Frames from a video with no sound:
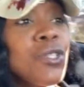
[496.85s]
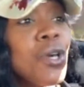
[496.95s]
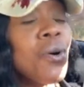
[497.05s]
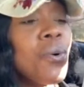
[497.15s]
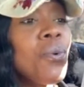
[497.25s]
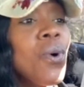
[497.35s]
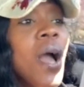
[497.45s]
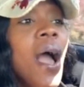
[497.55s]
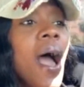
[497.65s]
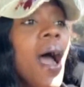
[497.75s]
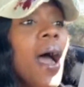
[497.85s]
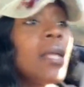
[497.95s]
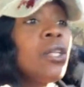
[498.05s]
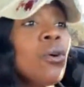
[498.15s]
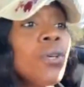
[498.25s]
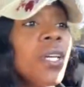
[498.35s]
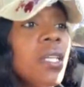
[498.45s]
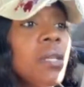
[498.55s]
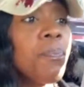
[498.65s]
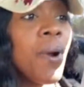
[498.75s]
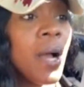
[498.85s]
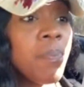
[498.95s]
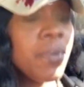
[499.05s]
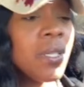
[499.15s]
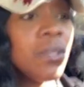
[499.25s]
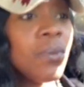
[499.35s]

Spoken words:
So I located properties